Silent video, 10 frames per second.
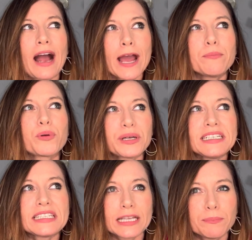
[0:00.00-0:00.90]
I'm pretty
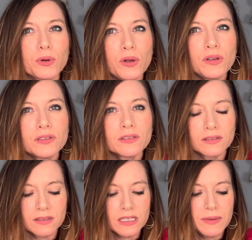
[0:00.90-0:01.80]
simple,
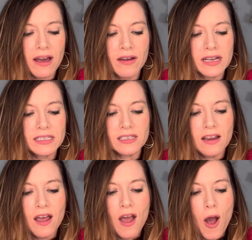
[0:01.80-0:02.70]
to be honest.
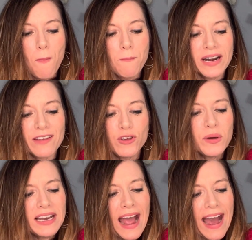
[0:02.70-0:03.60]
But if you
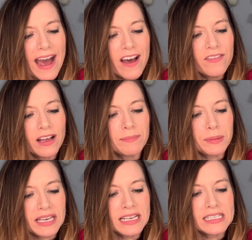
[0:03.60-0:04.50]
could have a
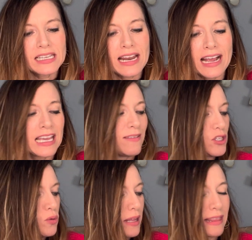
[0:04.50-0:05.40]
piece that gives
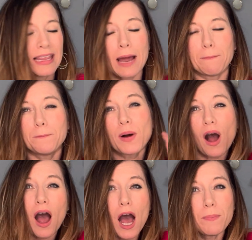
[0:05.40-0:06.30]
you like that
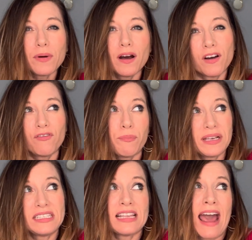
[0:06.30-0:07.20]
pop of
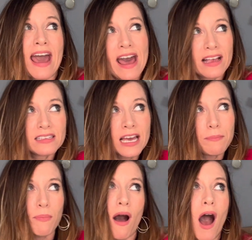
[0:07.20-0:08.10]
pizzazz,
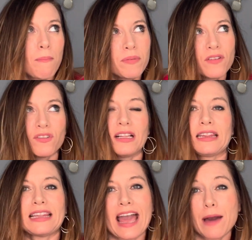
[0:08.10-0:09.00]
that pop of
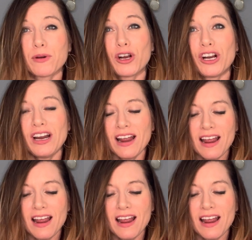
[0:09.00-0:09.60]
glamour,